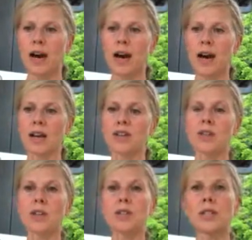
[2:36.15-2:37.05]
Uh,
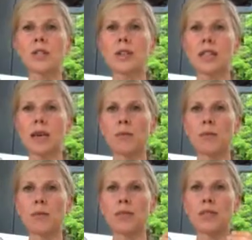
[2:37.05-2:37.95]
salty, we say,
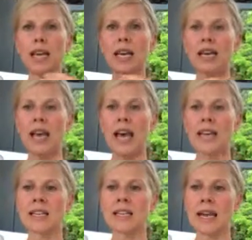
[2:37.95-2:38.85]
moves in
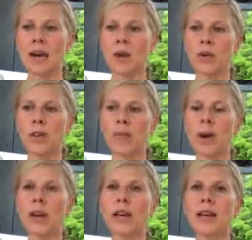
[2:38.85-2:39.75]
and down in the
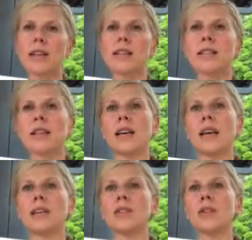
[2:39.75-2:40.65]
body. It's
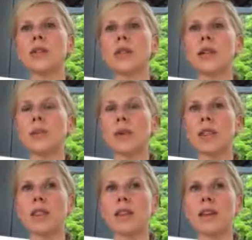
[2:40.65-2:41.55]
it's associated
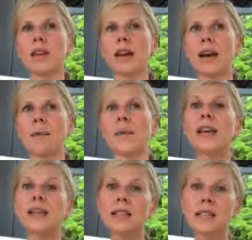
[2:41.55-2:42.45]
with the um,
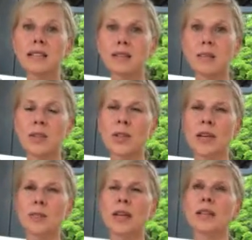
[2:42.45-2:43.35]
kidney system in
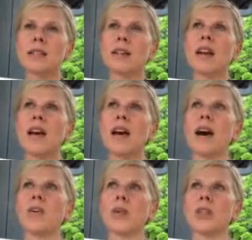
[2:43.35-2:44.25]
Chinese medicine
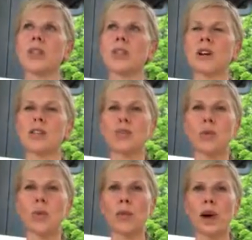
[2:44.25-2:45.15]
which is
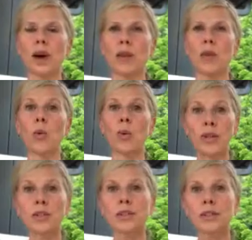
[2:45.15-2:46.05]
also uh, the
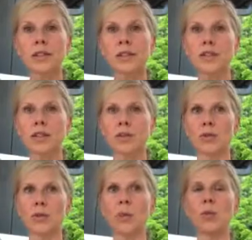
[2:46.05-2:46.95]
winter. It, it,
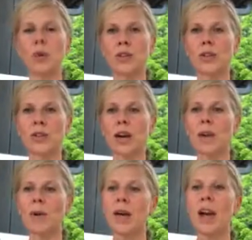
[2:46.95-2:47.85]
shows up in winter
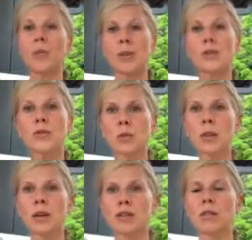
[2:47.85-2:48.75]
time, and we use
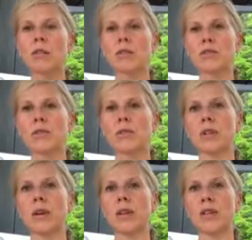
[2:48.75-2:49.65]
uh, salty foods a
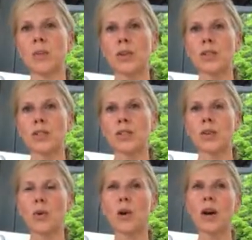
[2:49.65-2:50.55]
lot in the winter.
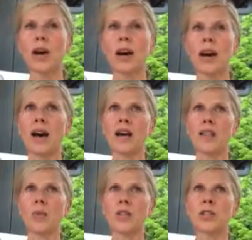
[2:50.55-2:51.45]
So uh,
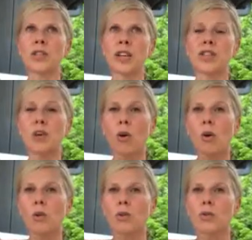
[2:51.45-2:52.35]
in the winter, it's
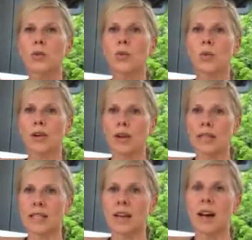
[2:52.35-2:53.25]
cold. We're
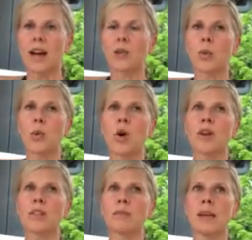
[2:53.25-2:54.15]
inside. We
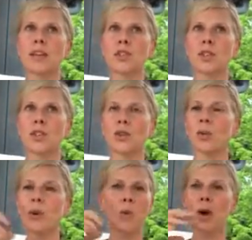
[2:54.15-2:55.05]
want to make sure
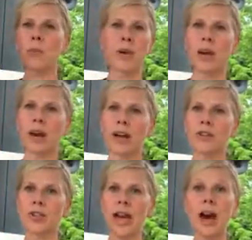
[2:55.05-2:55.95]
we don't want to bring our
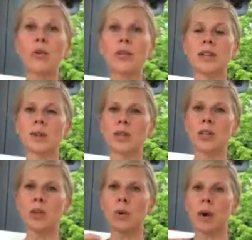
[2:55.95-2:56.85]
energy out in the
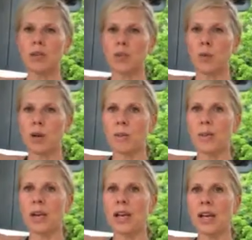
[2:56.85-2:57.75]
winter. We actually want to
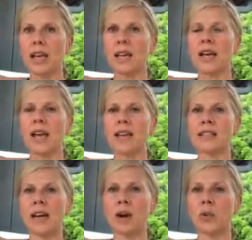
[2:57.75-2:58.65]
bring it in
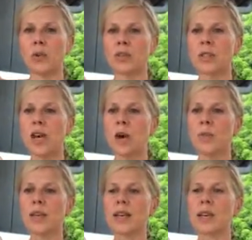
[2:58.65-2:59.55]
and downwards
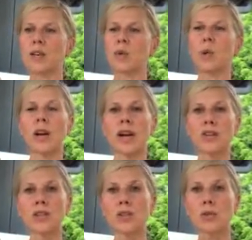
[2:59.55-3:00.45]
because we want to
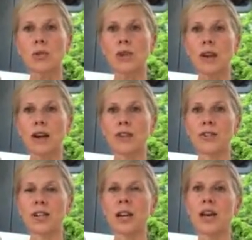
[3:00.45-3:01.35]
actually store our
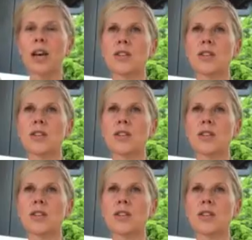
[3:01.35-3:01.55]
energy.